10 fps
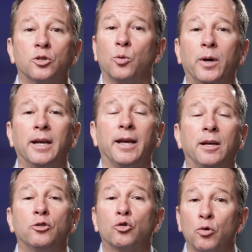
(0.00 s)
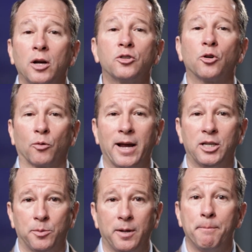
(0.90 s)
So in a trust
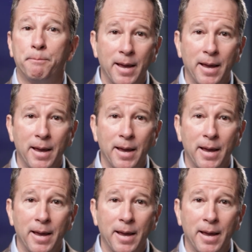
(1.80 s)
arrangement,